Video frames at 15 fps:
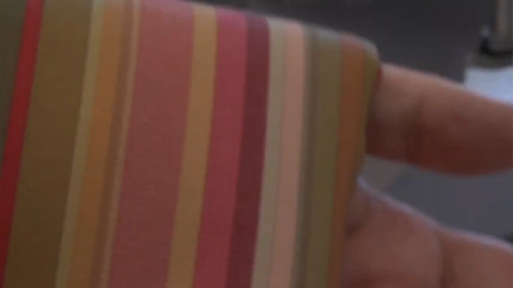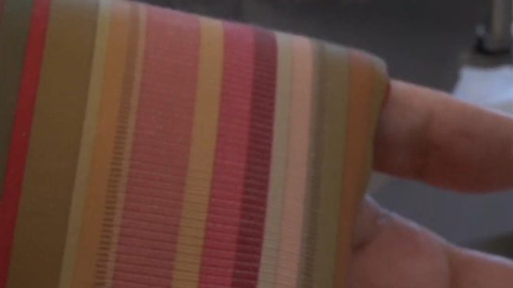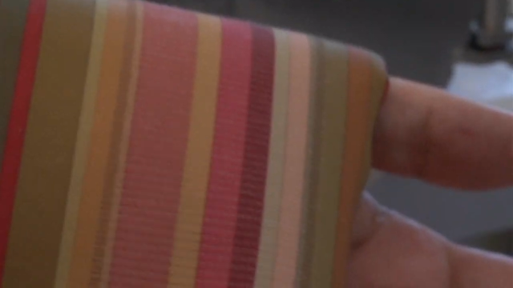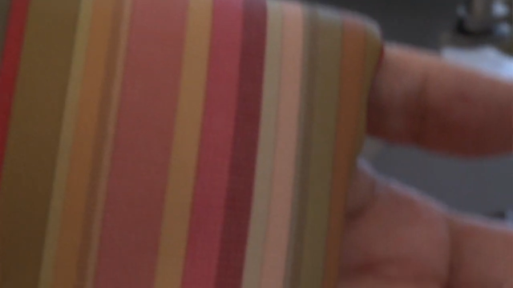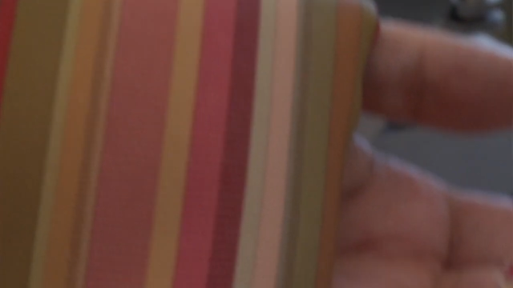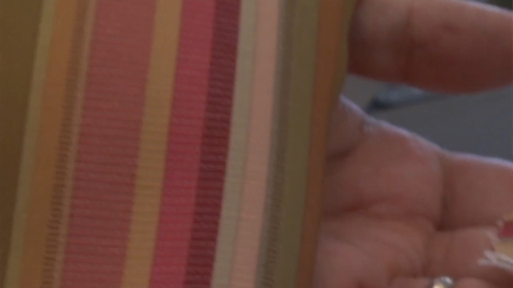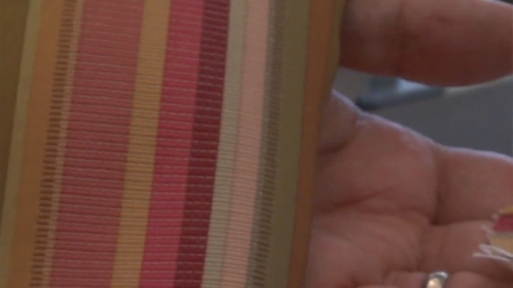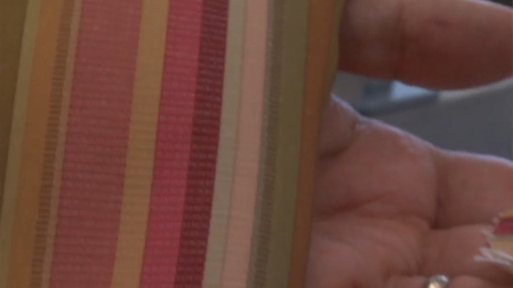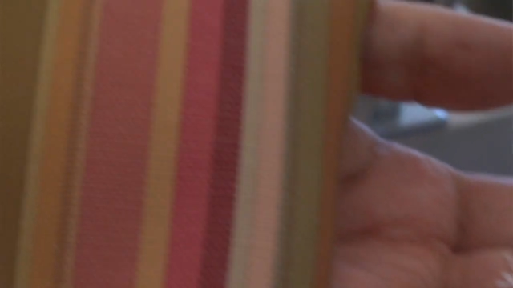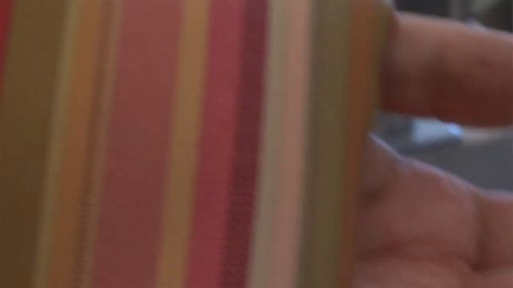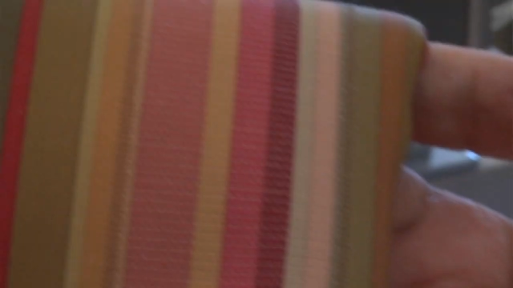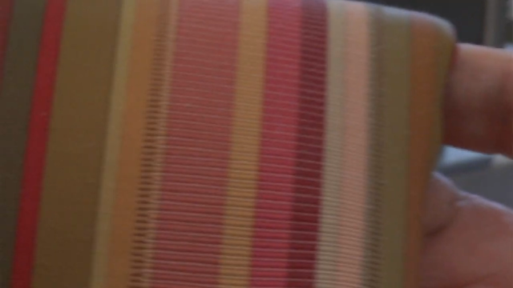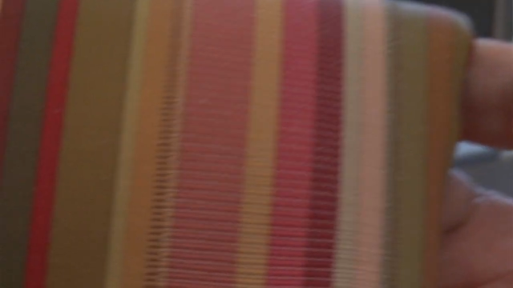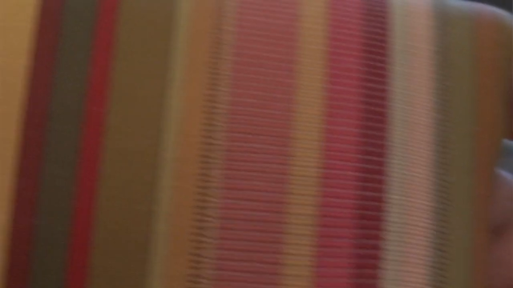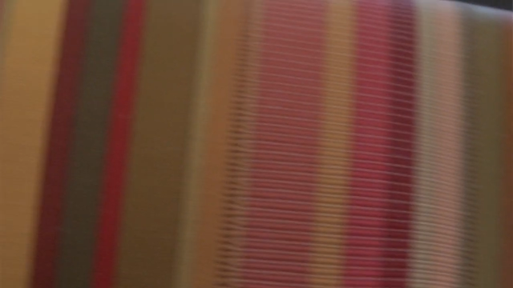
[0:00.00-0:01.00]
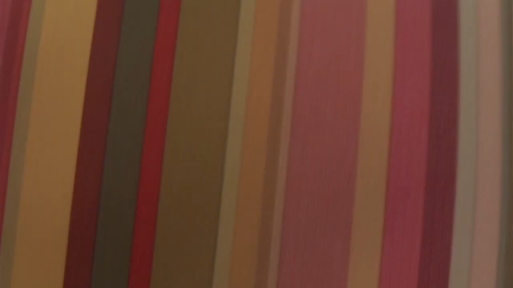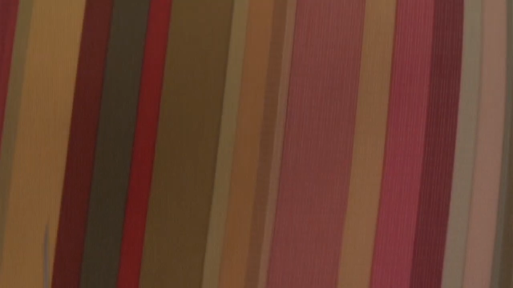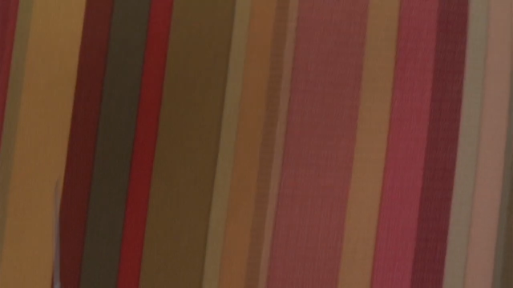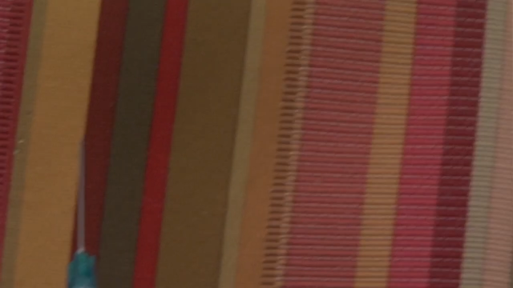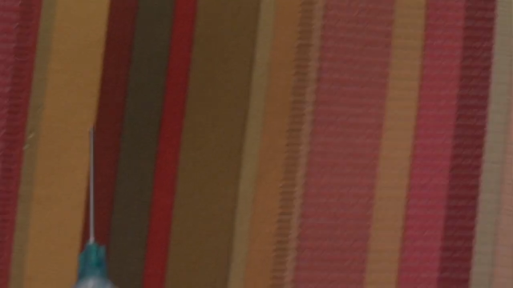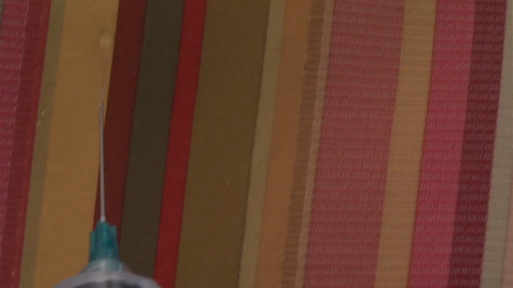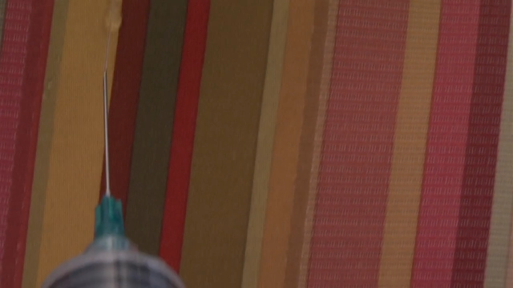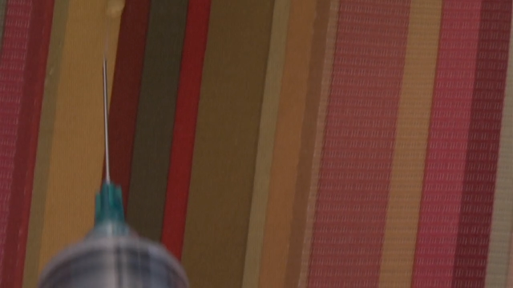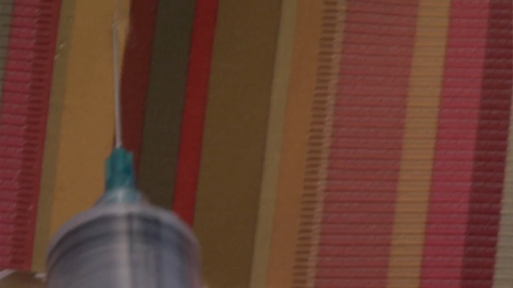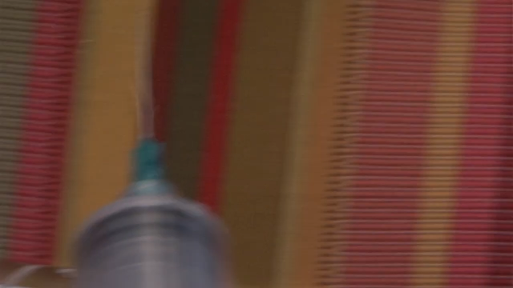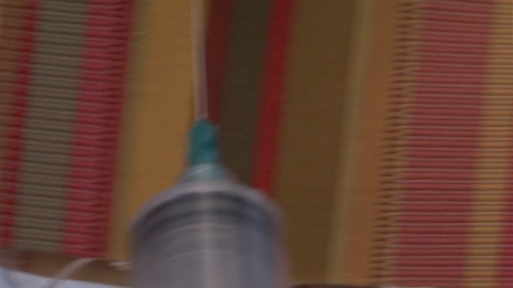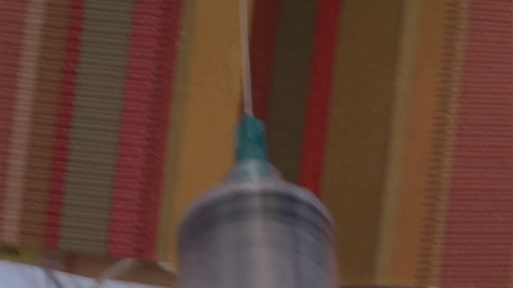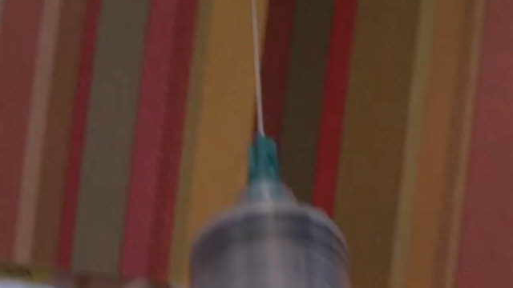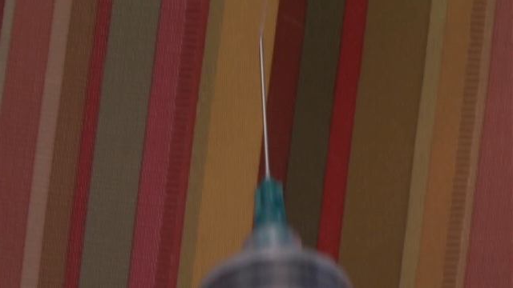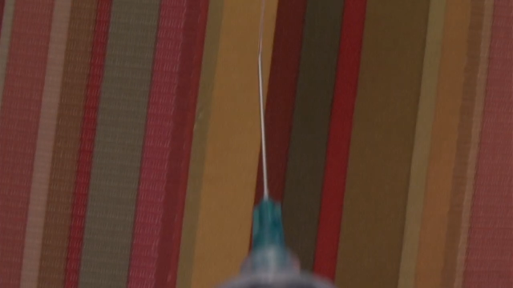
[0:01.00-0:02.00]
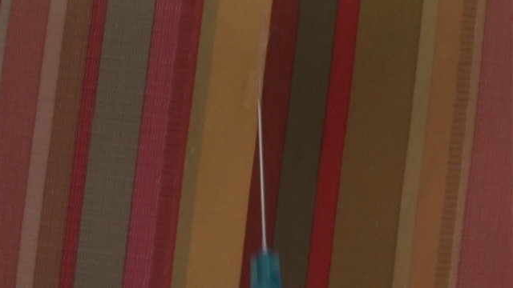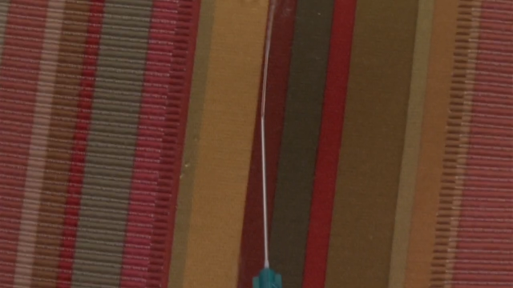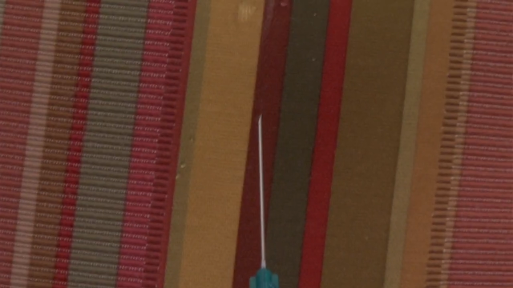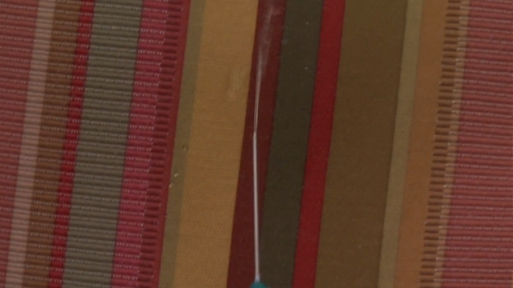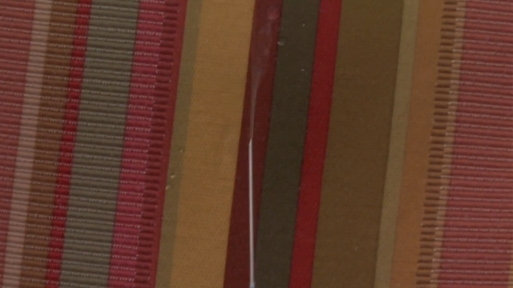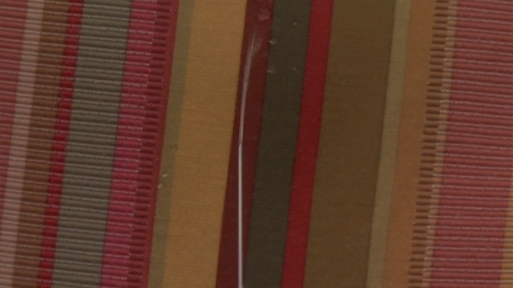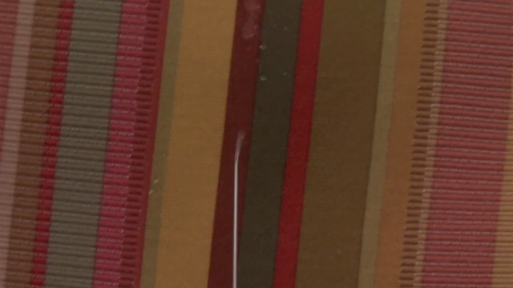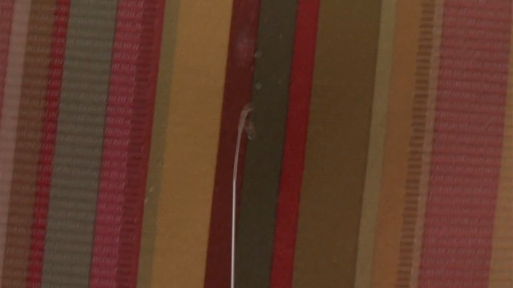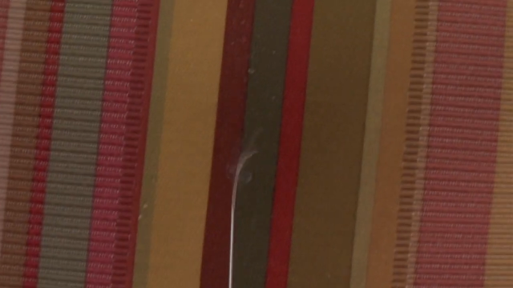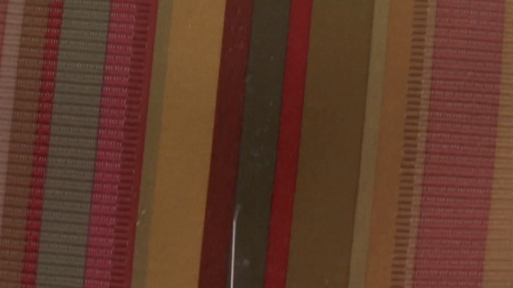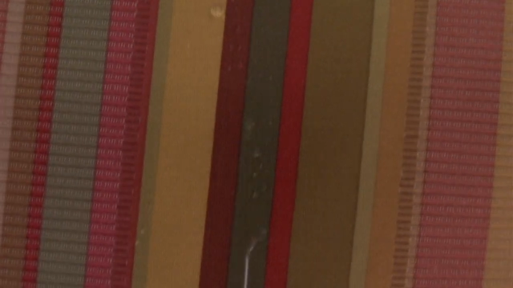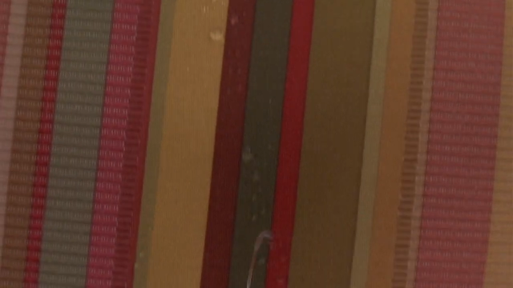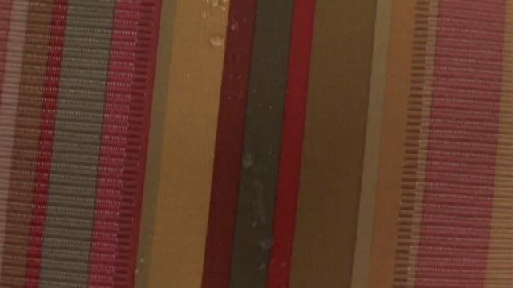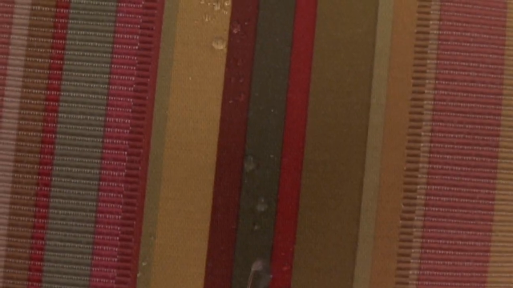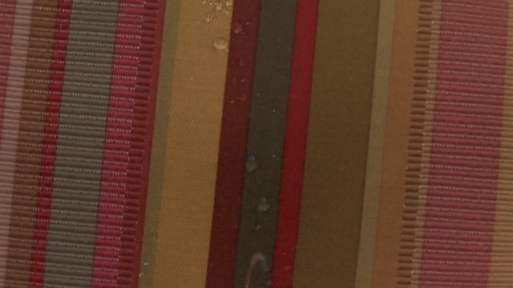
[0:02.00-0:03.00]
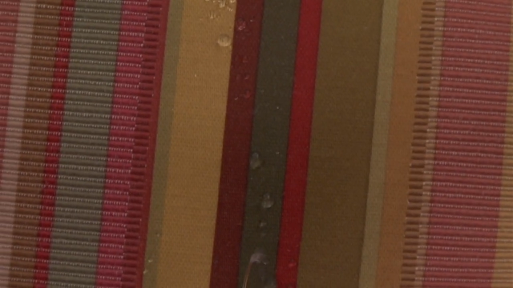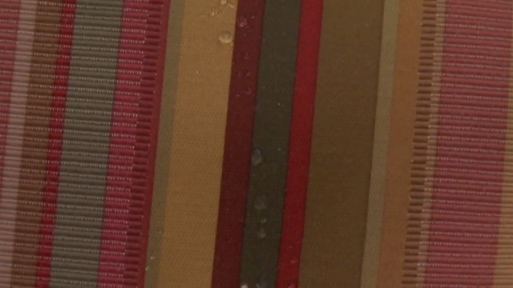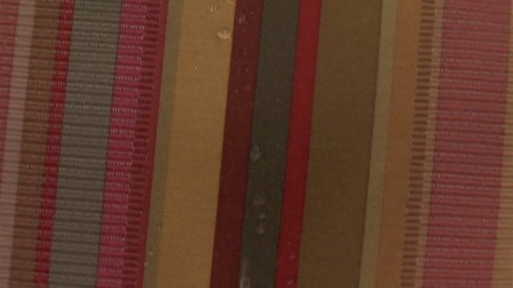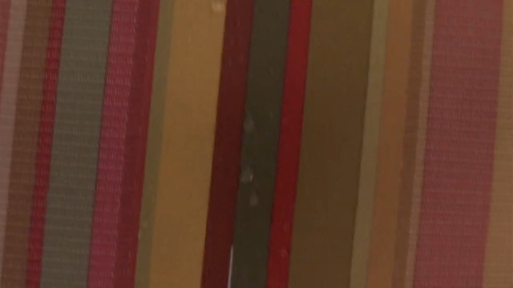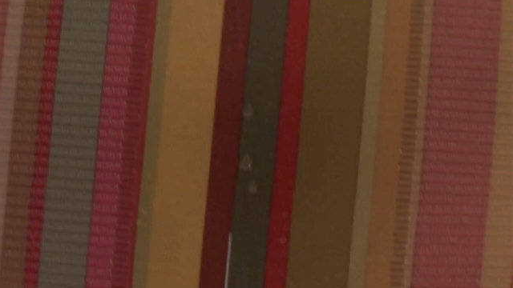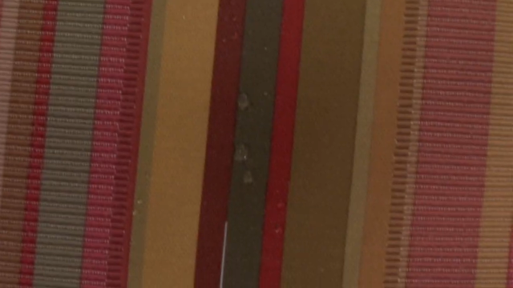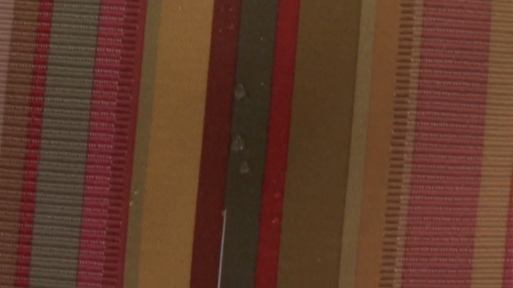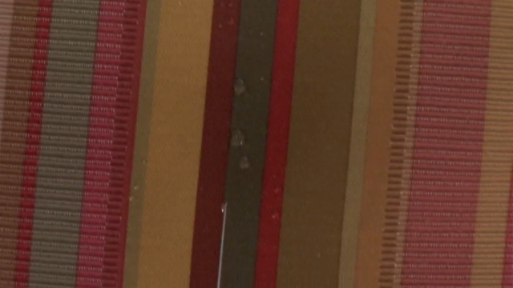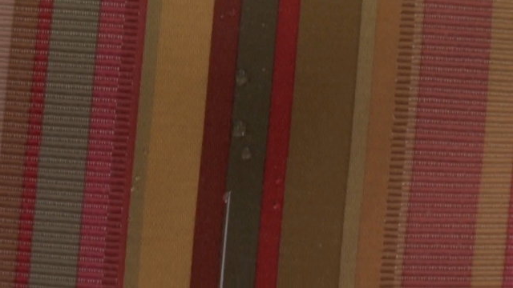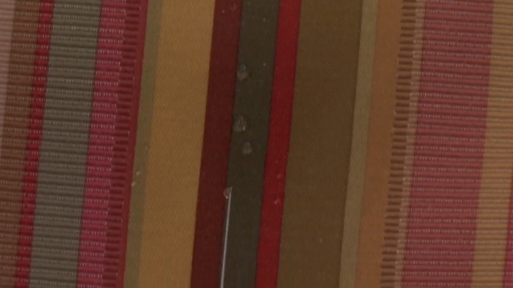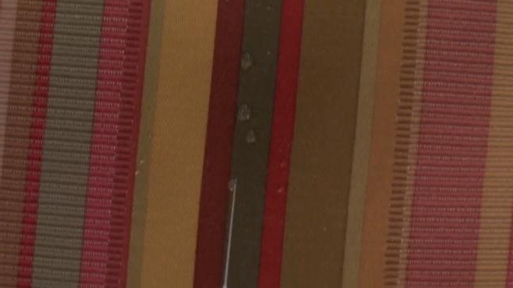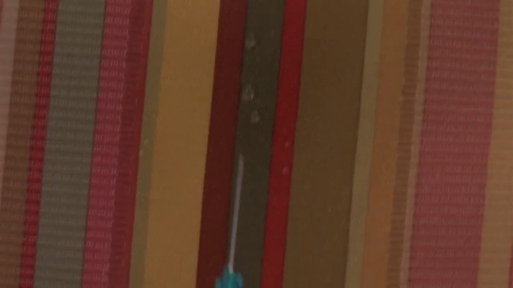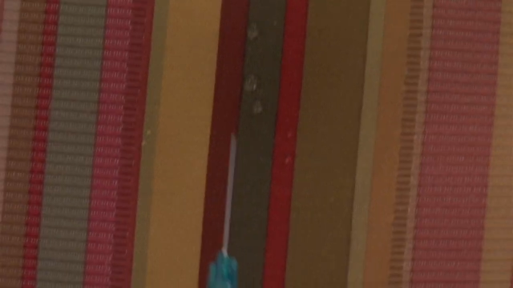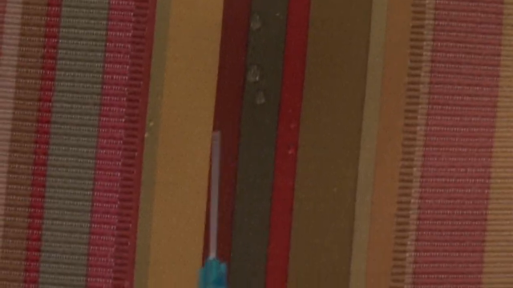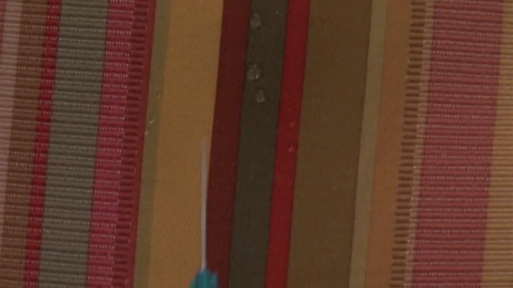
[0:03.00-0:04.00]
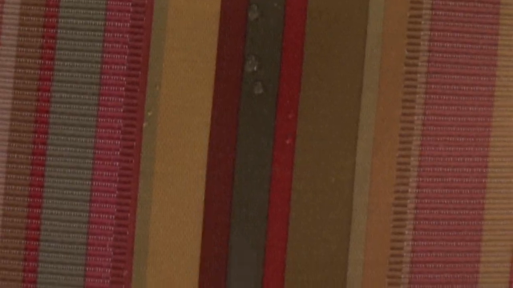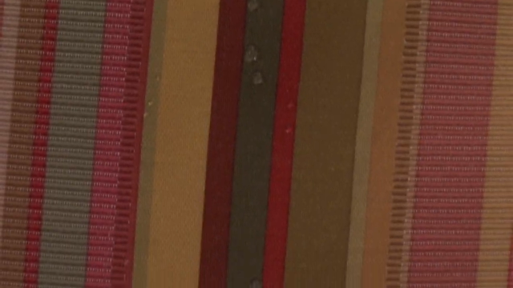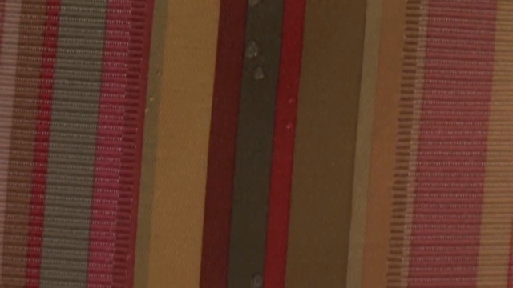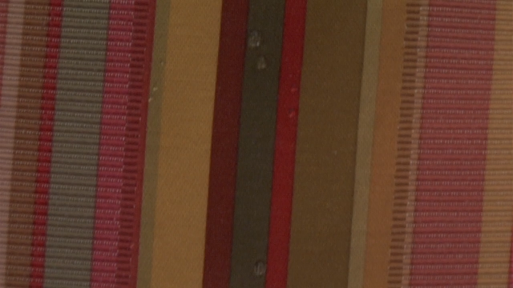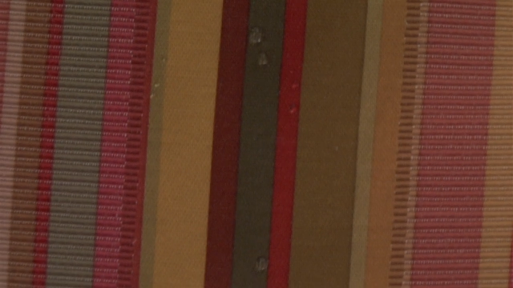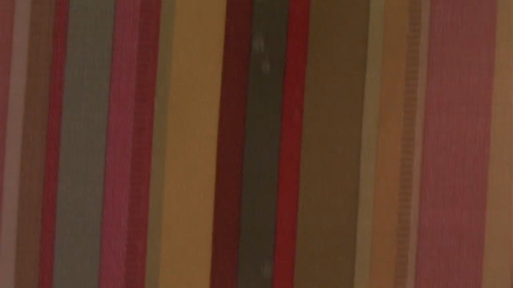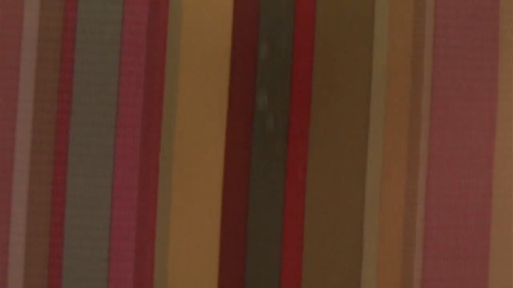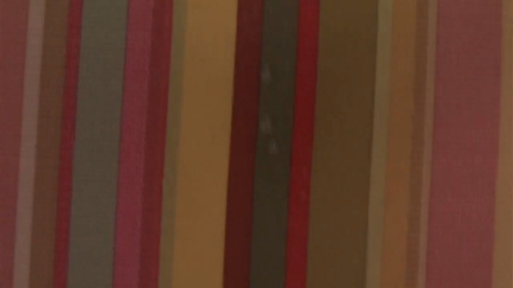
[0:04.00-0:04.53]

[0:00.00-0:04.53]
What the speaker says: No face is visible, so there are no lips to read.